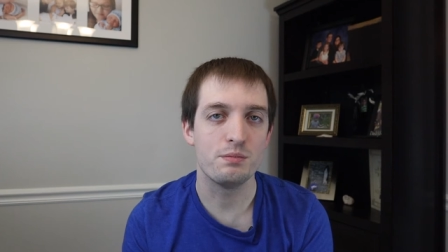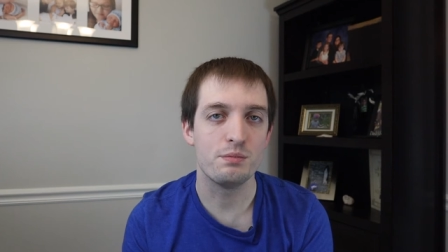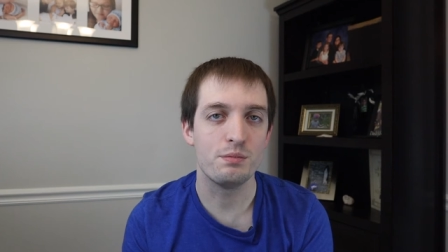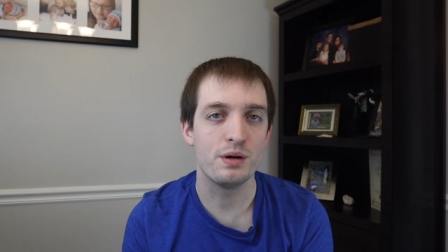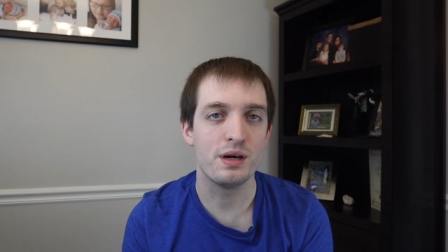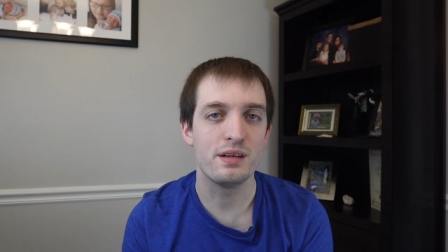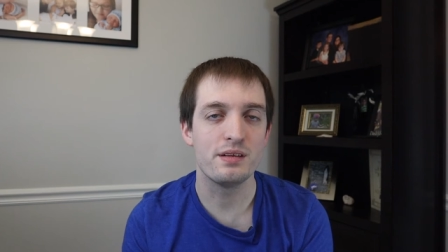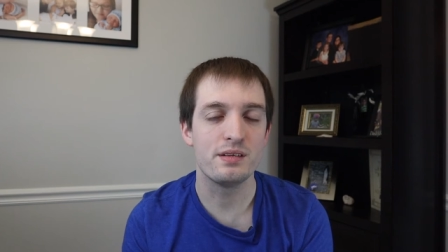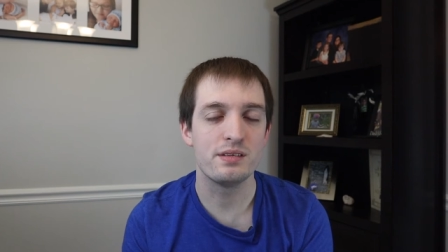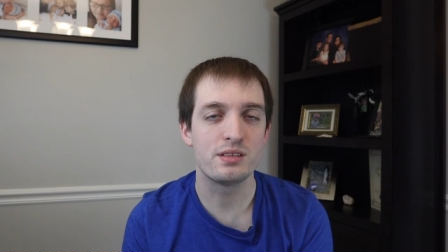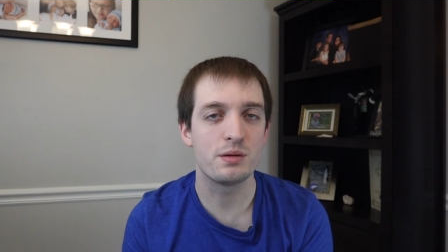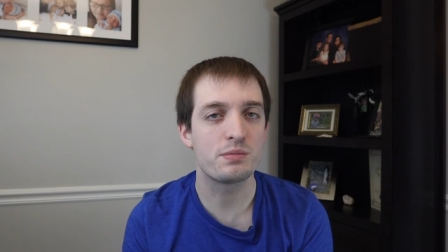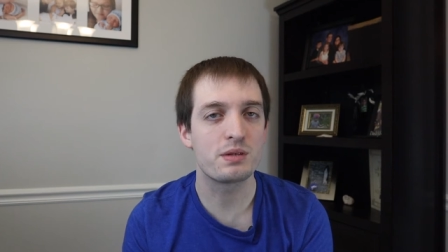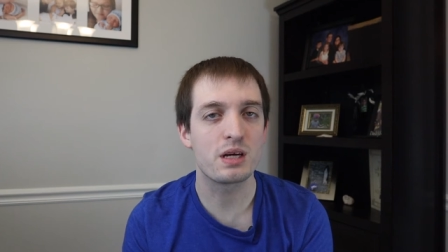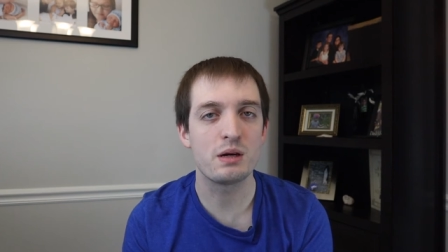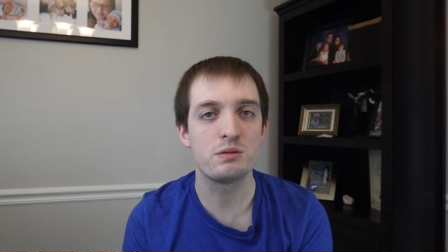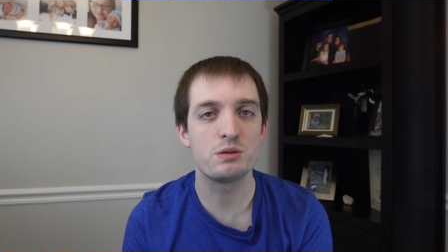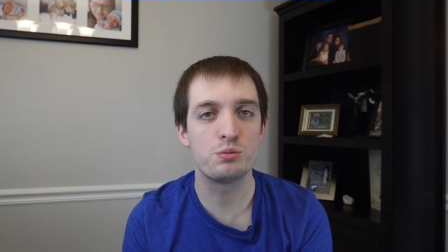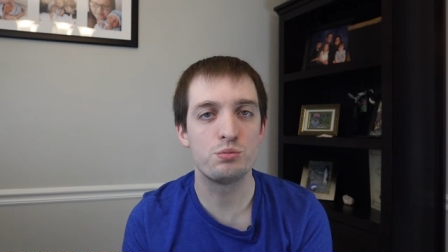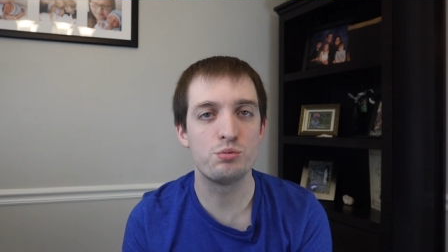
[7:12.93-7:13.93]
but
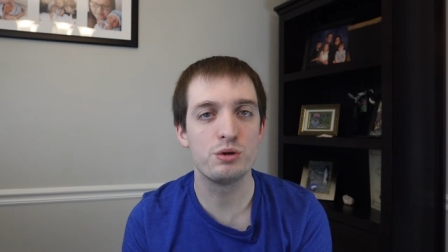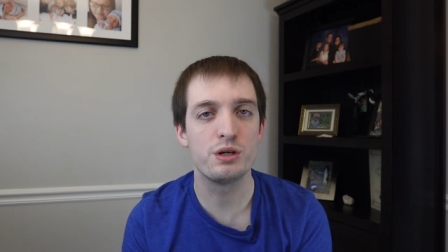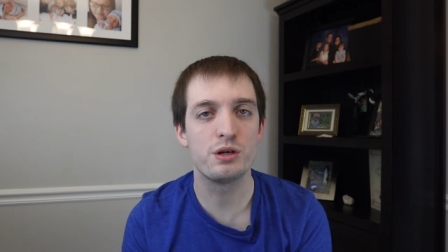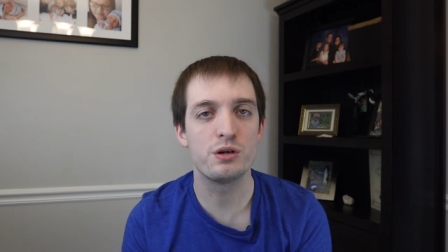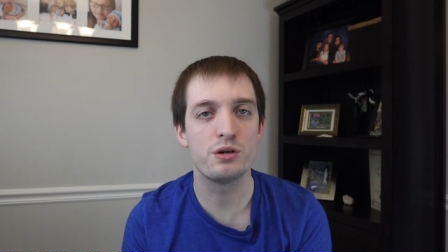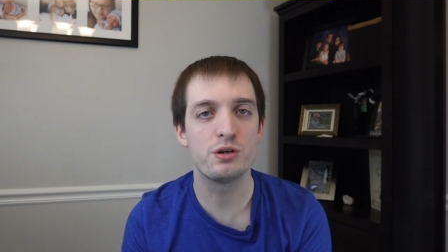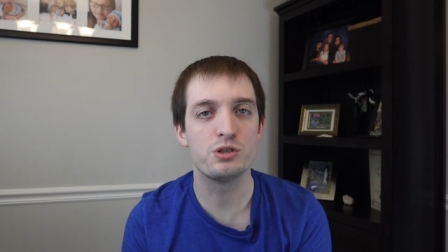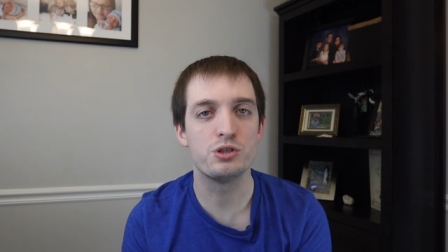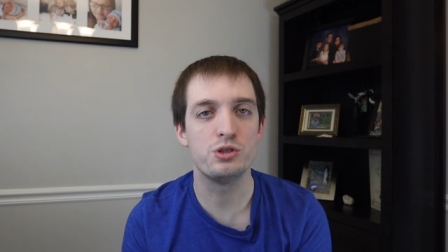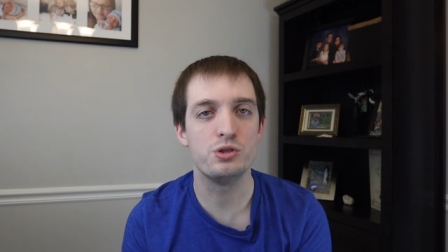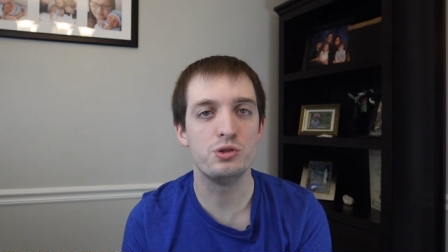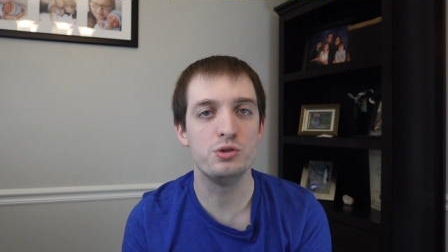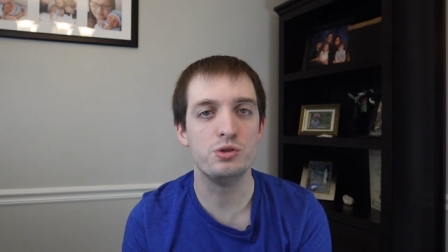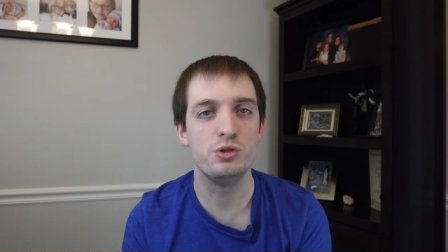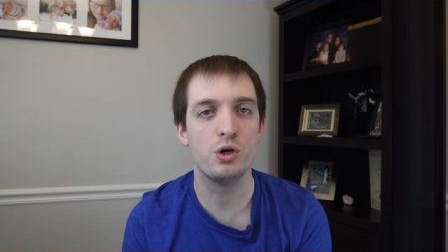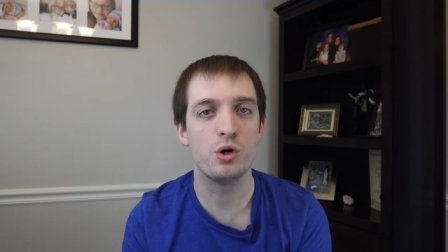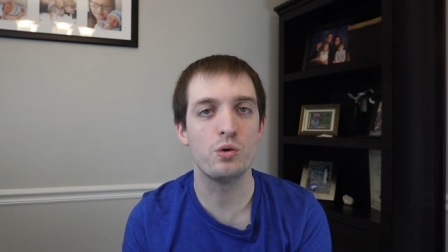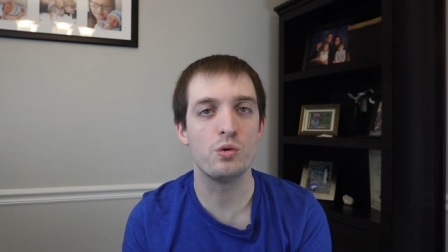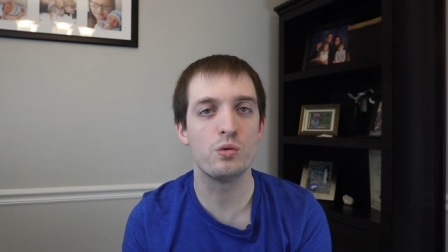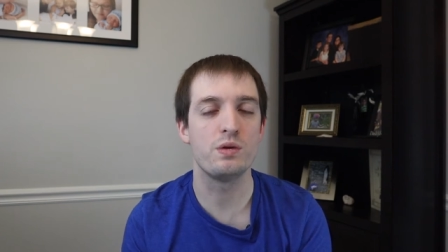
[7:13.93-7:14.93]
sometimes breeders
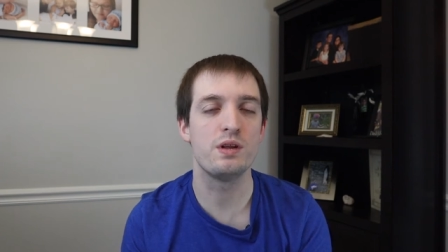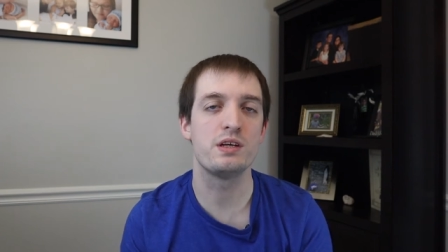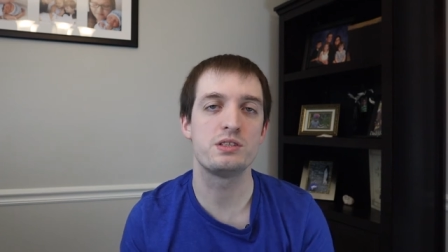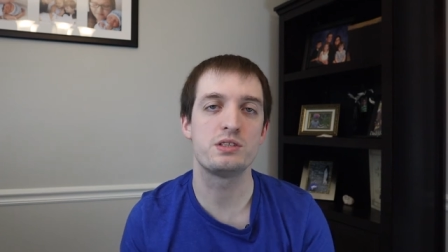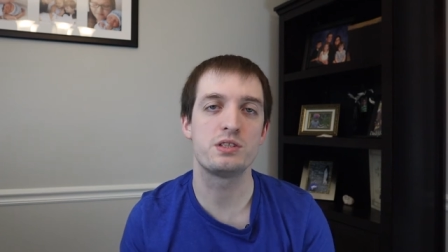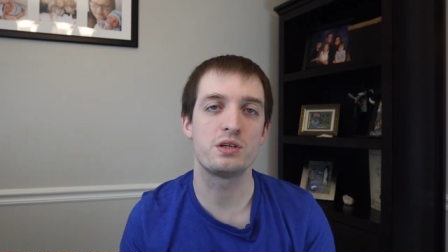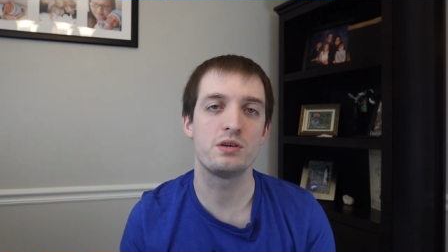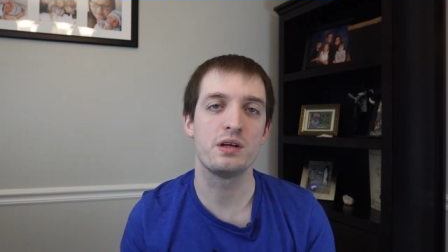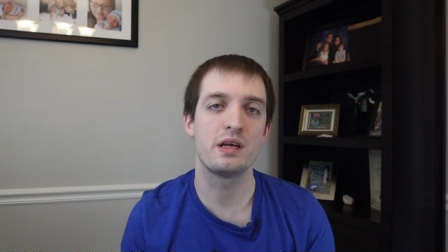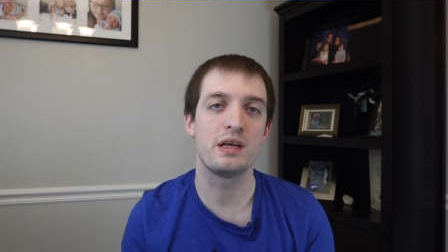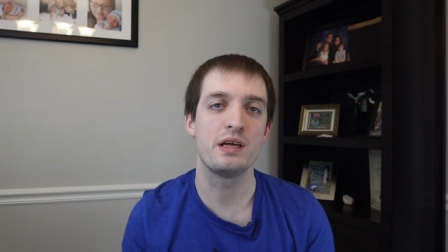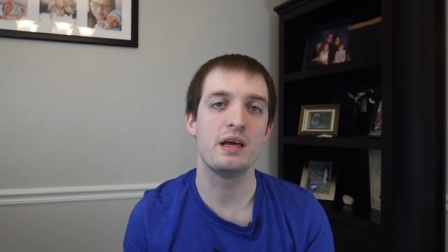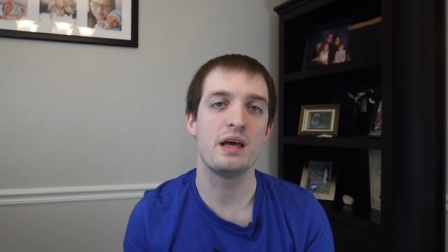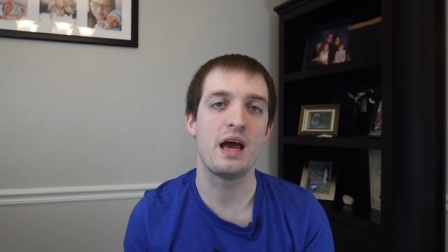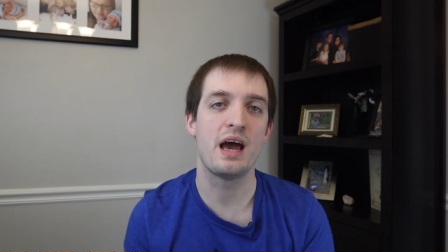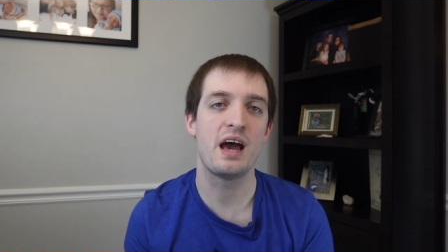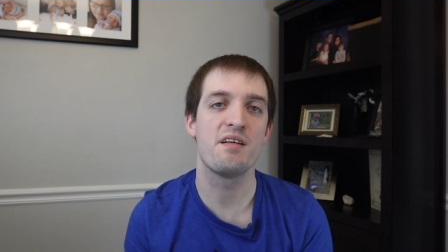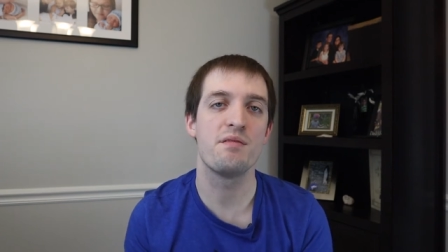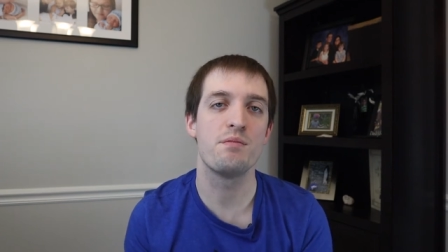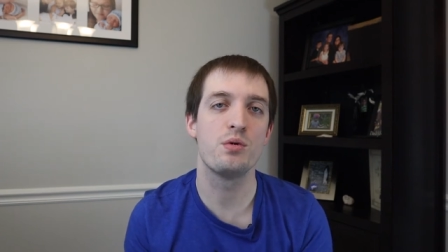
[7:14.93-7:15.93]
don't necessarily
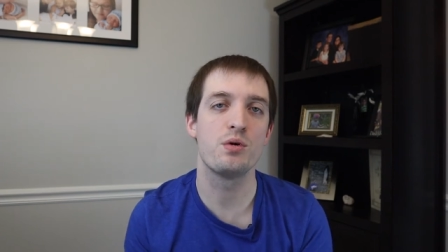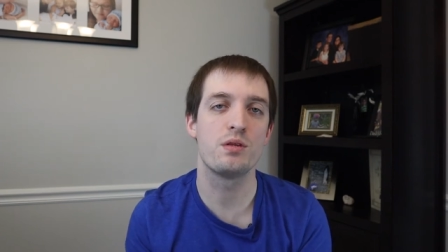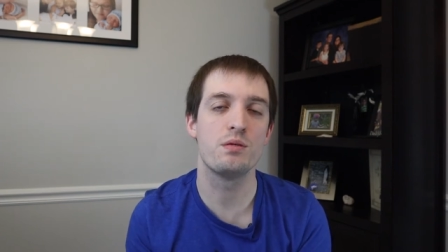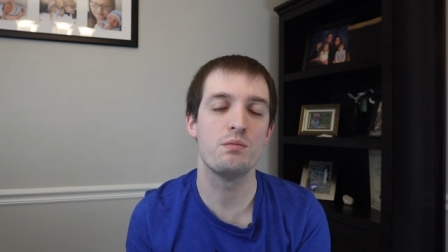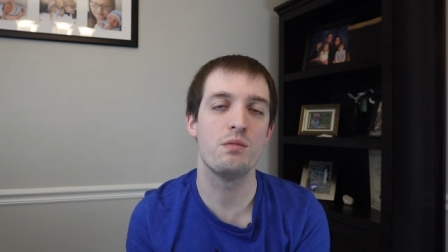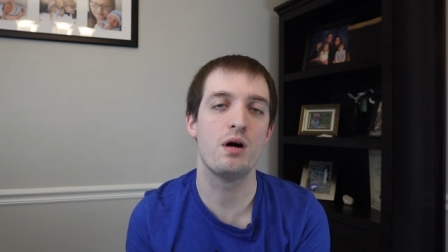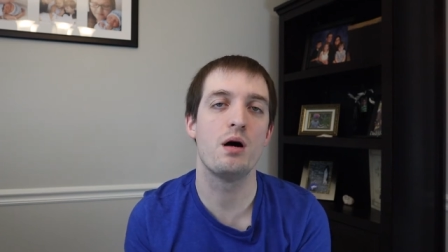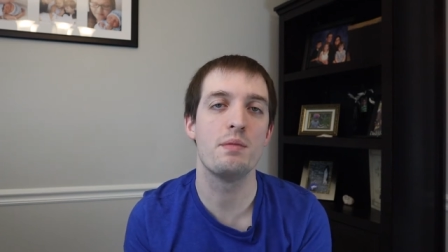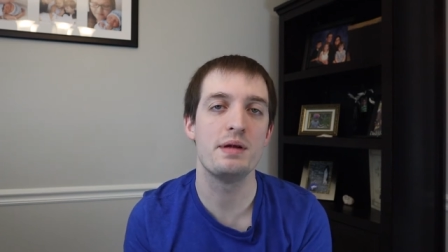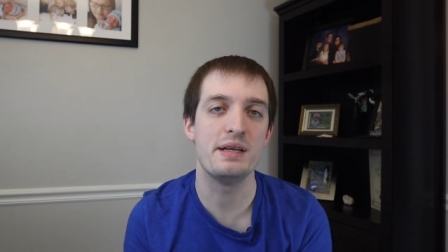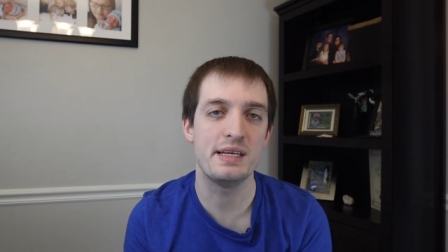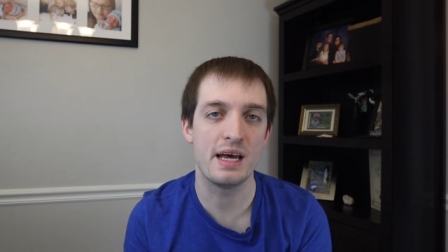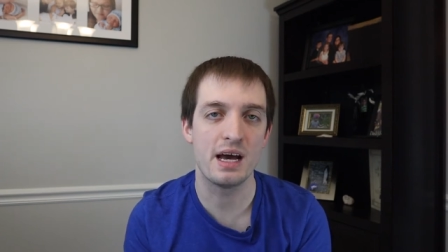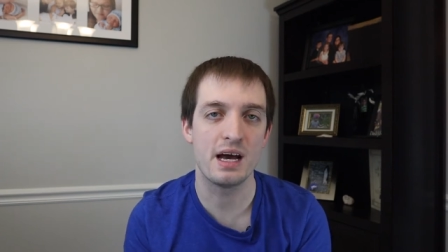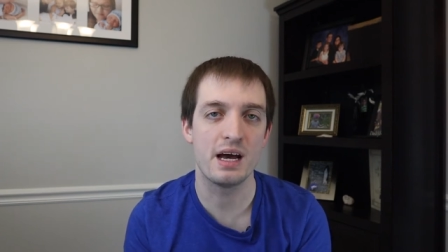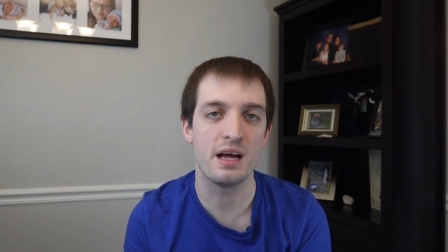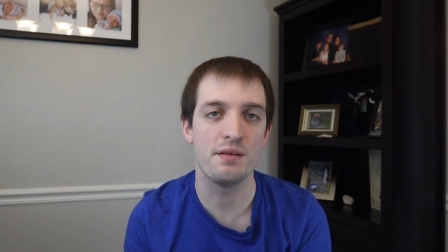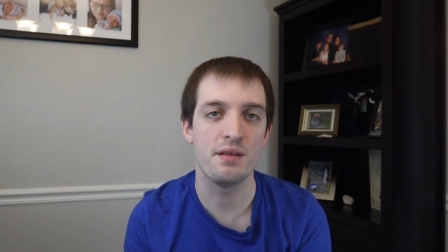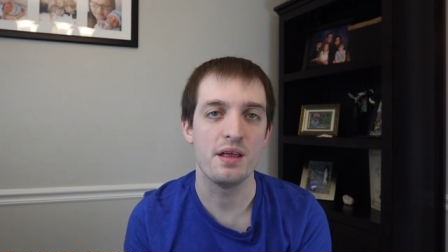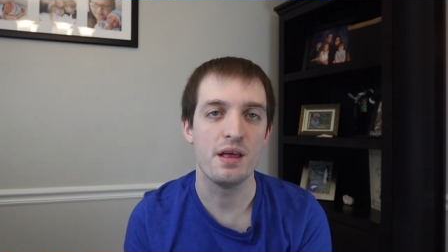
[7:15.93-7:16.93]
have both the mom and
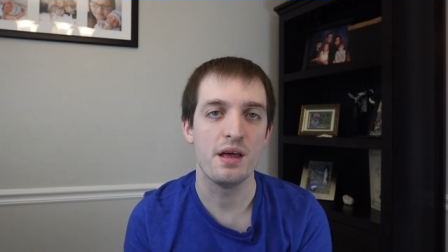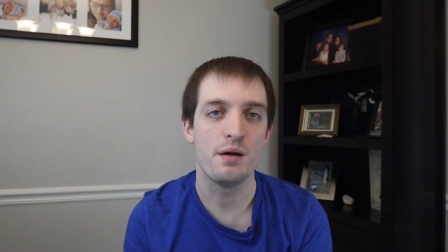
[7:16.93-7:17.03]
dad